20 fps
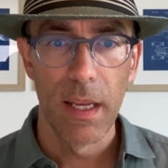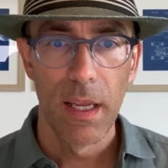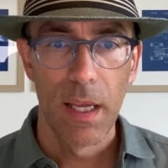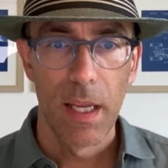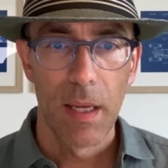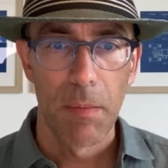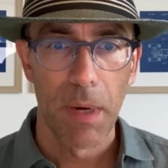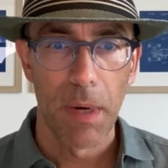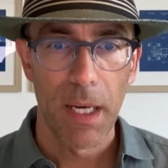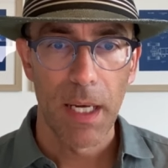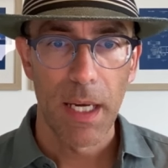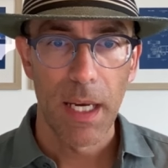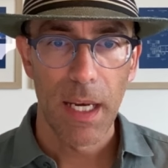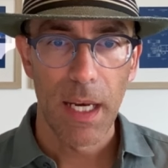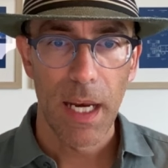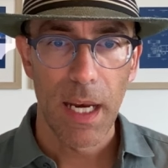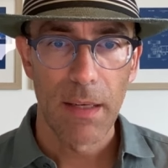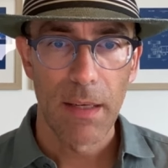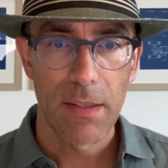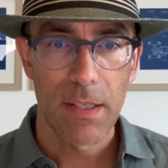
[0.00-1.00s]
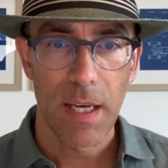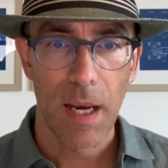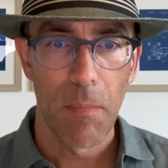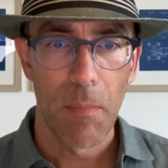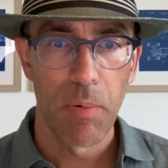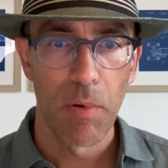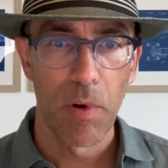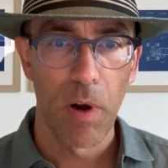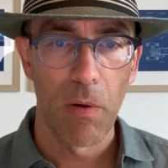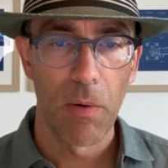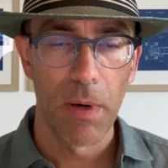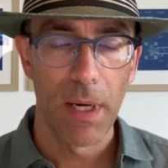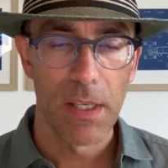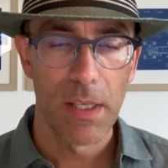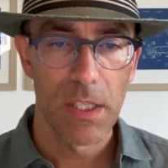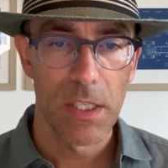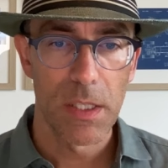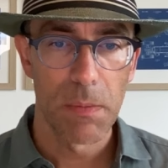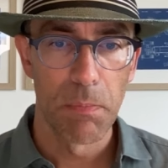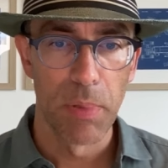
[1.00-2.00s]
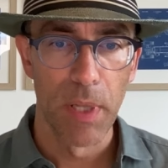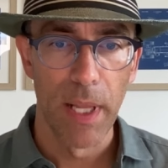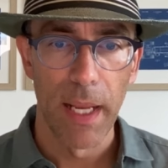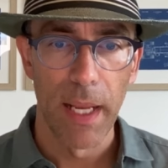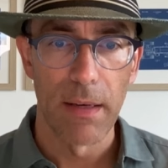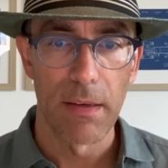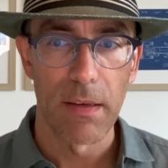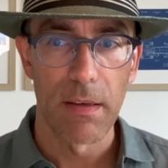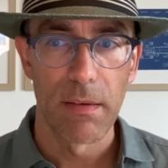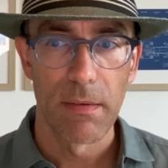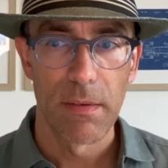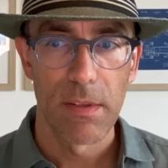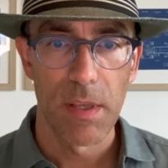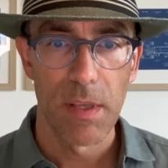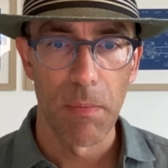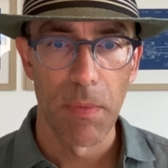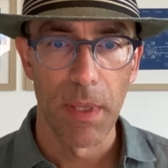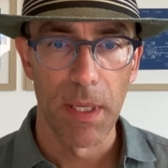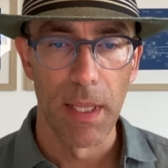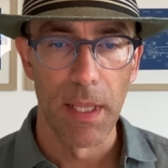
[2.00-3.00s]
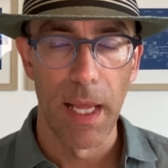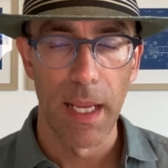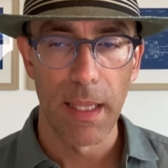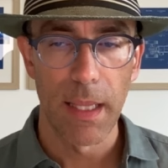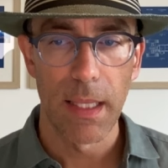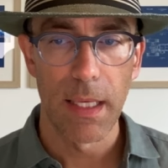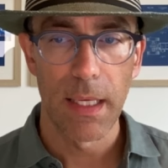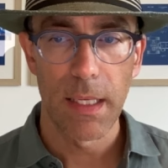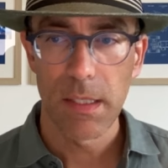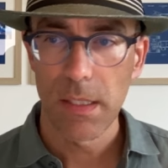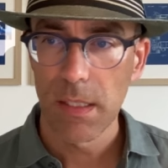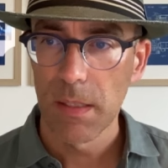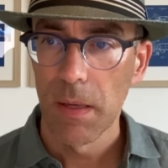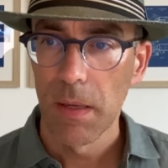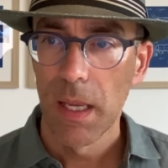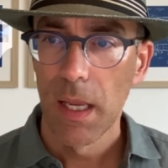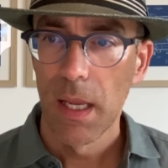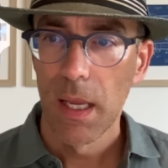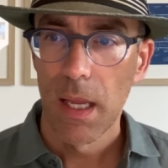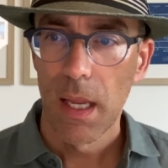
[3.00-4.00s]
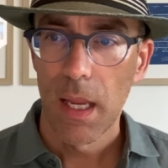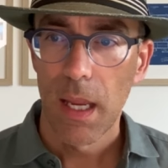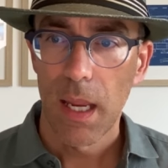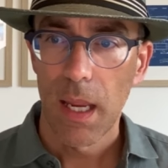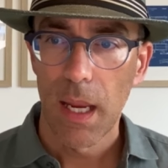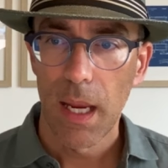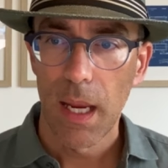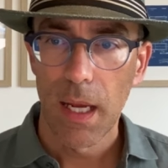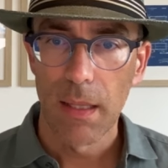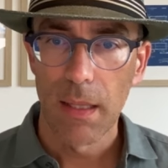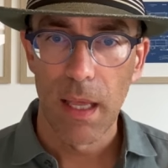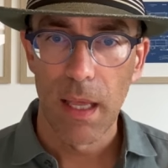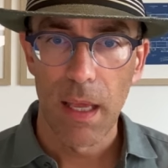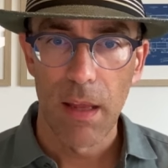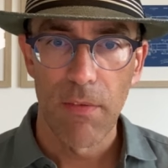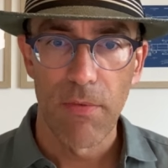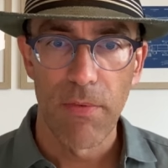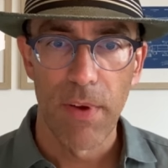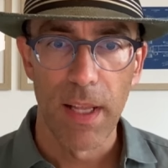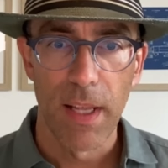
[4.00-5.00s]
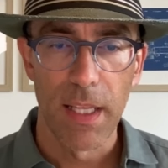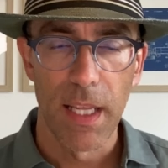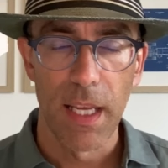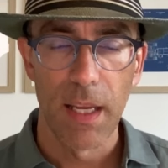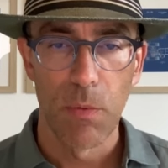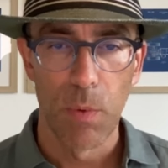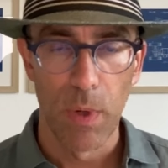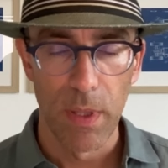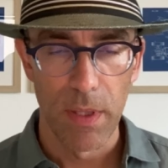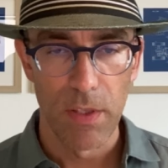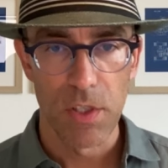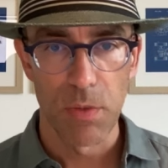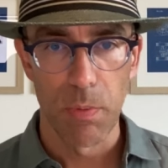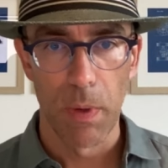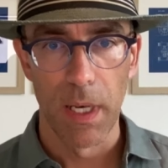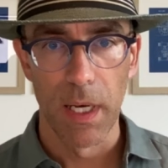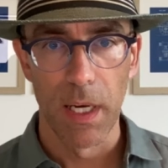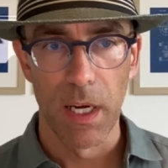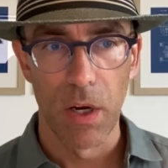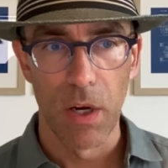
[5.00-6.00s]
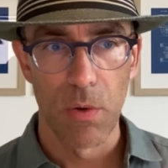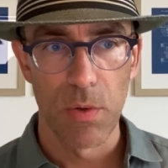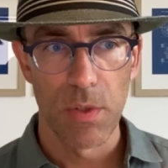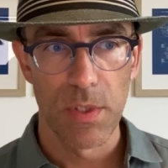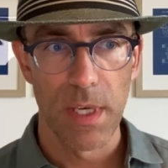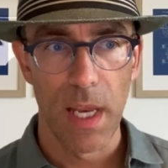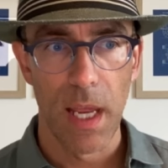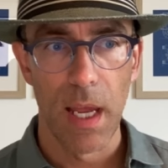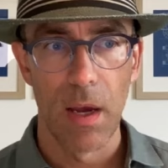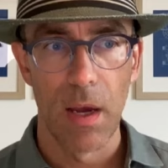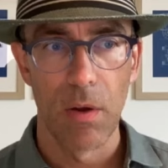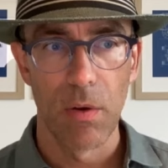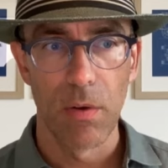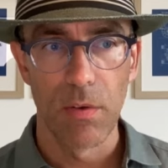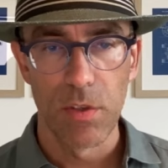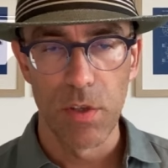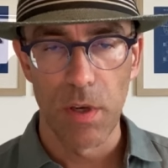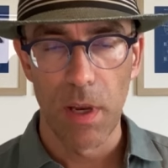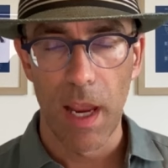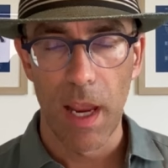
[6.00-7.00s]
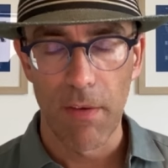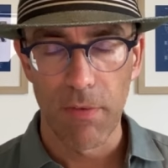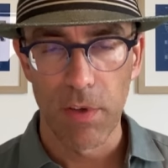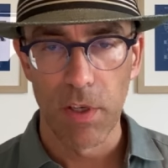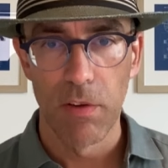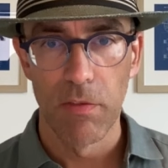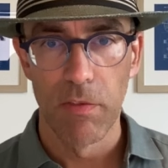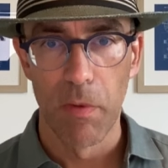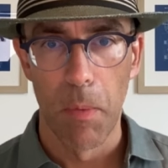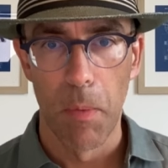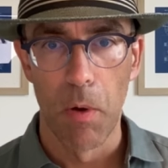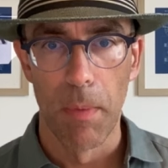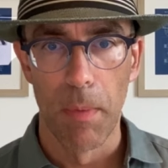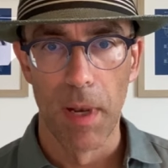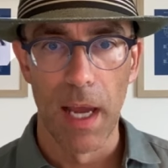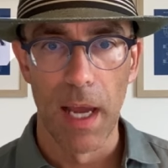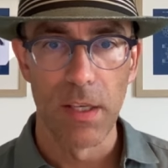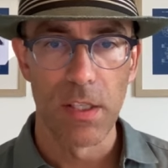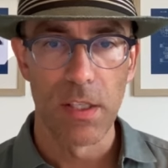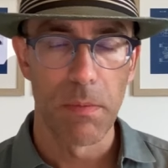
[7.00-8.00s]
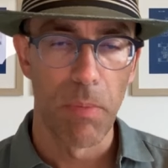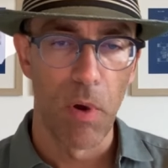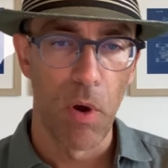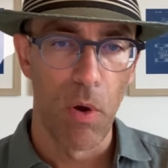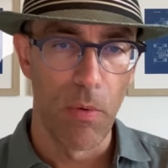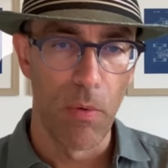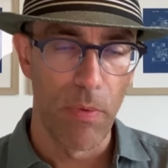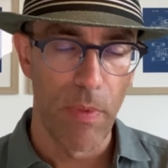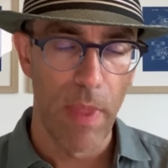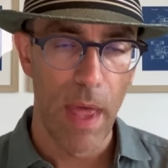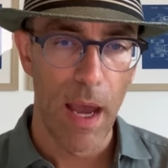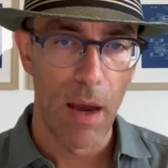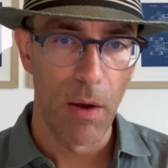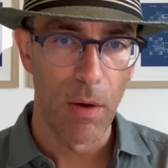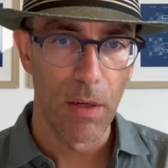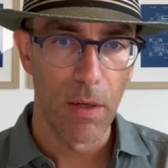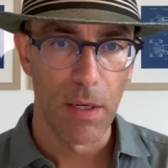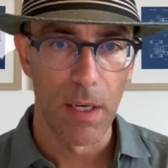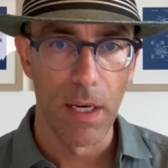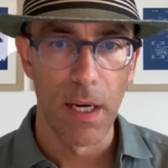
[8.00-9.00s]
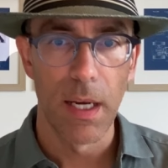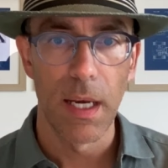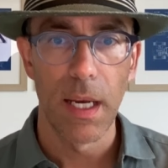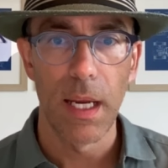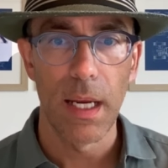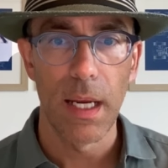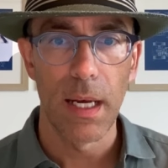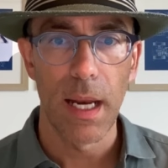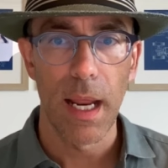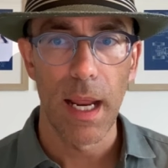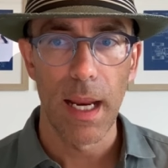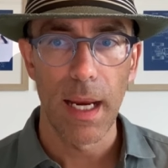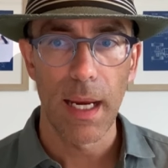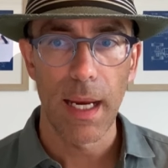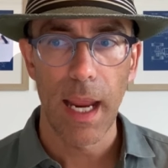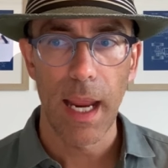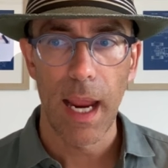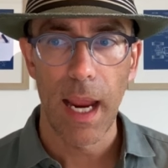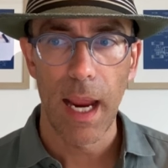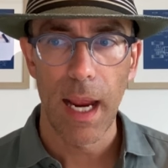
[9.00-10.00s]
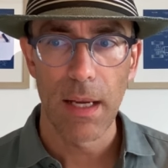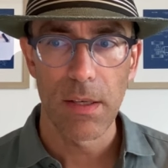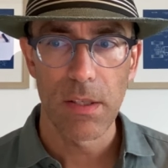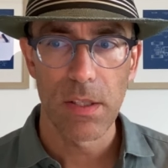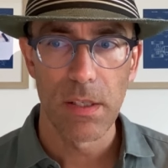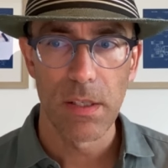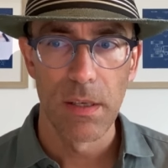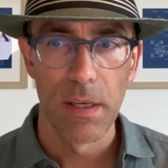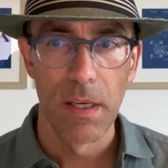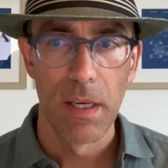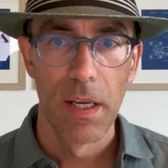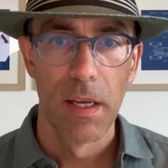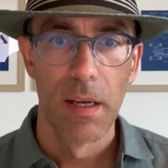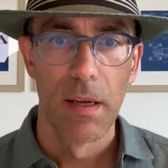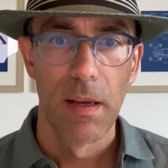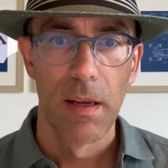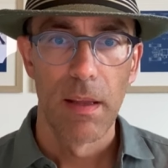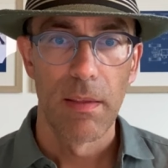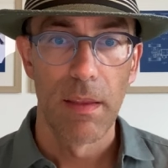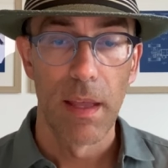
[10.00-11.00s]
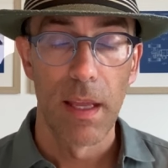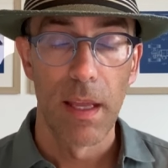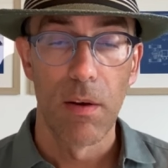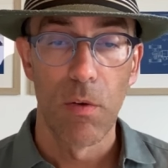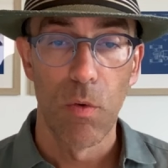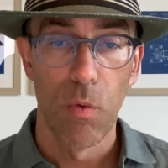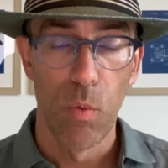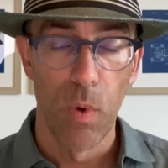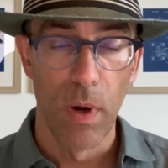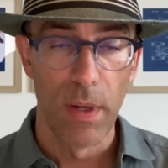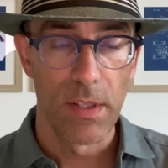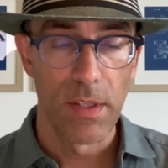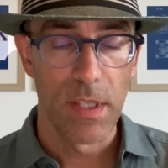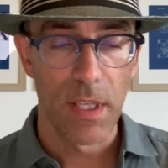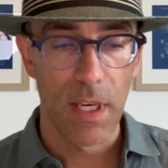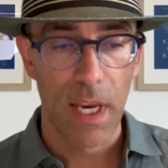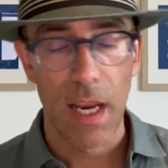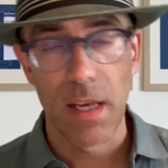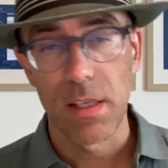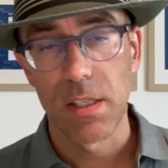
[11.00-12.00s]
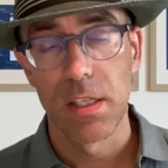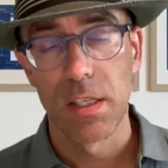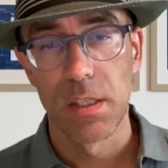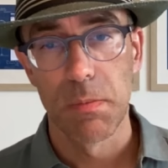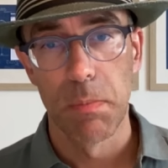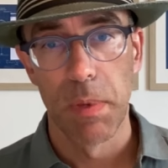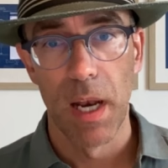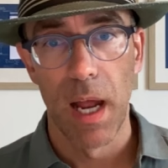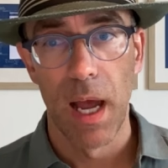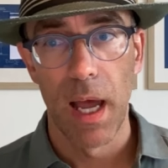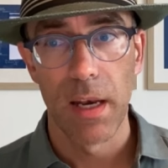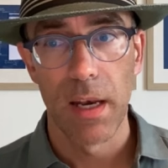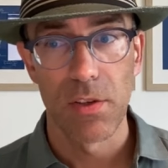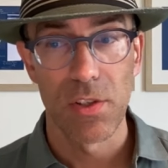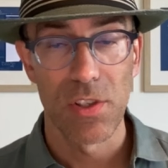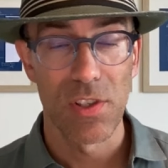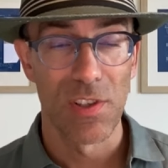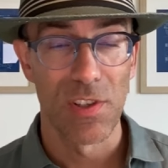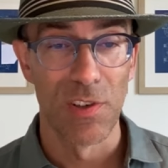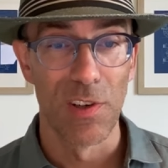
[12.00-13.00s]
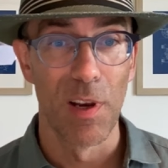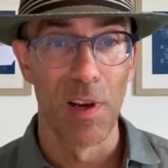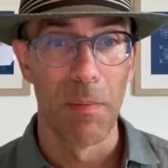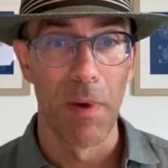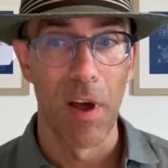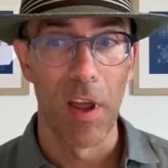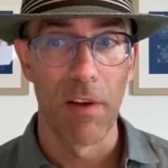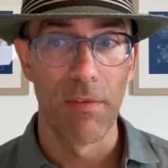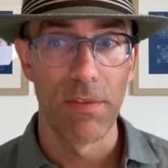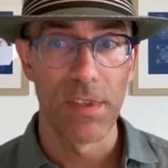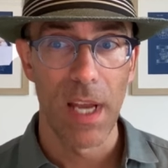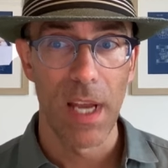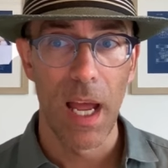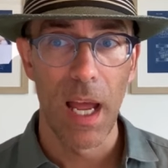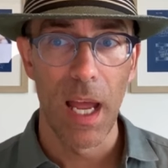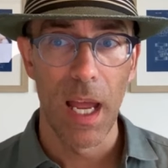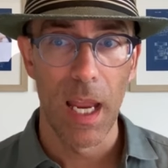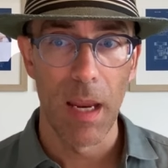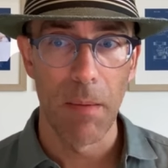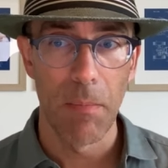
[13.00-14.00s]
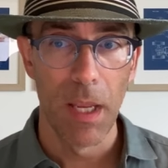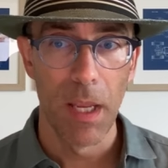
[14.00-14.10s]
might need a temporary splint, something like this. And finally, when the swelling goes down, after you've immobilized bone, now you're going to need a cast. Then once the cast has been on a certain amount of time,